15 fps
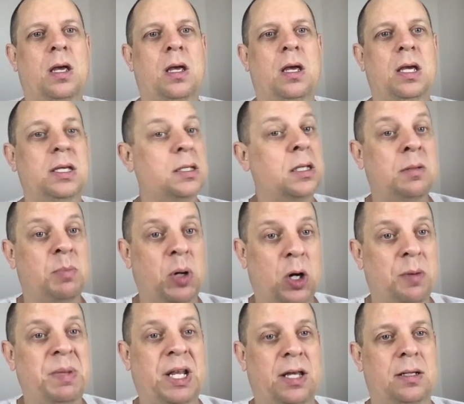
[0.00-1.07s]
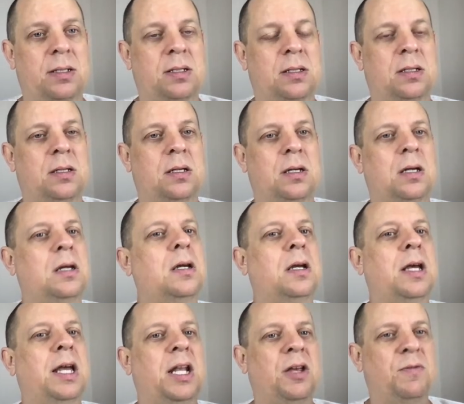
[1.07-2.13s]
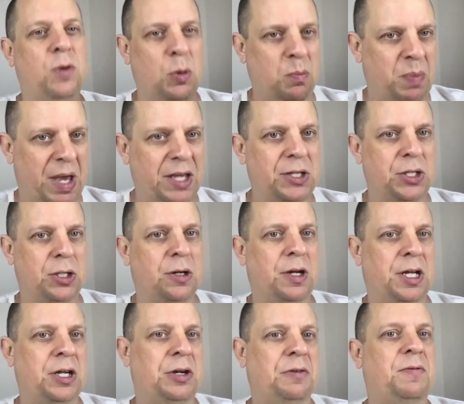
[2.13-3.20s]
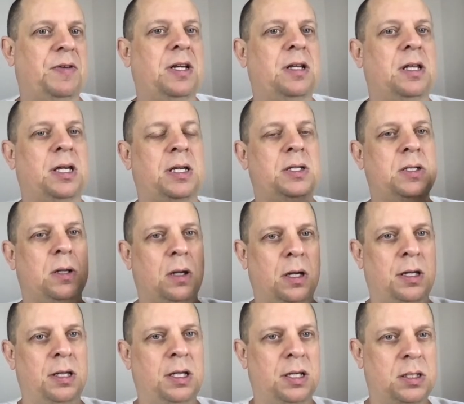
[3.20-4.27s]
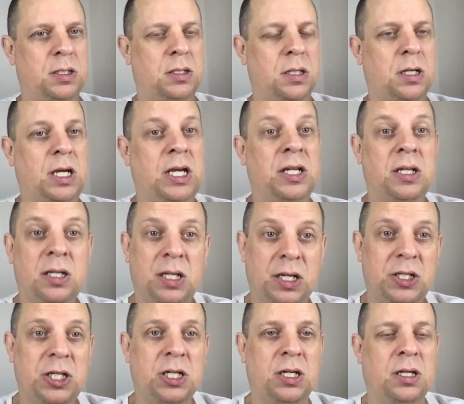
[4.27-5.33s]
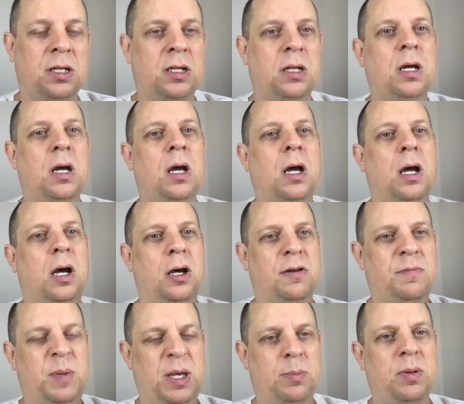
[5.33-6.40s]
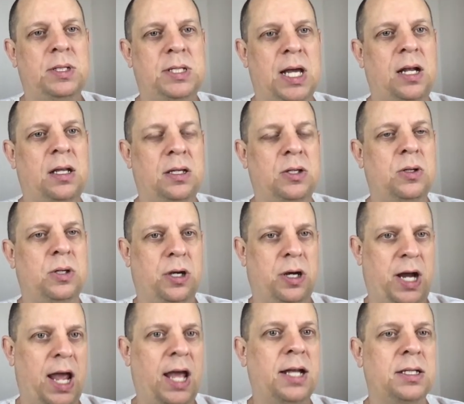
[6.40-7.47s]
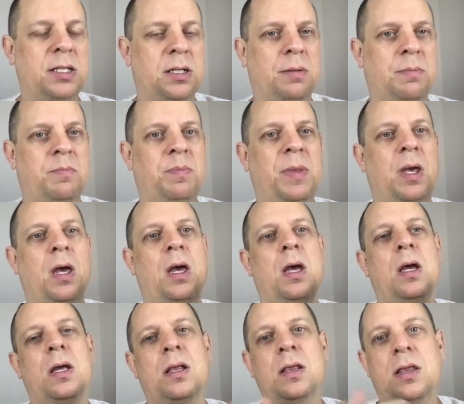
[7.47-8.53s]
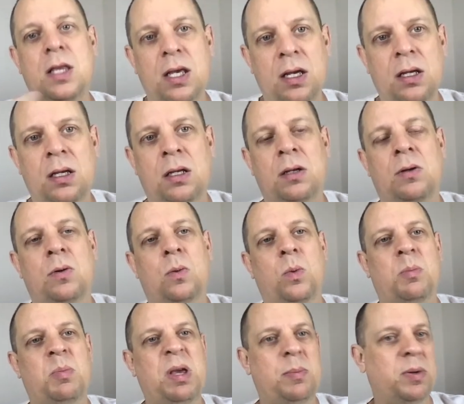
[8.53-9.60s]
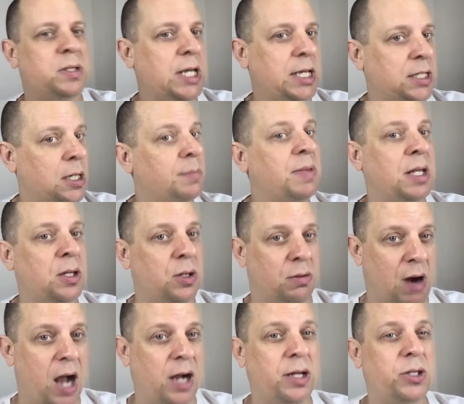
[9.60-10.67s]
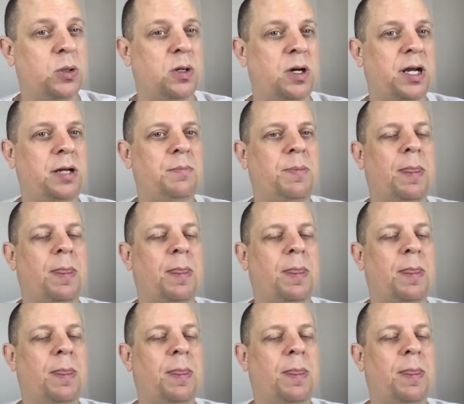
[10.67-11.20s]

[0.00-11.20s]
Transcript: isn't permanent. And if you base your inner feelings on this condition of people telling you you're handsome, then when people say something derogatory,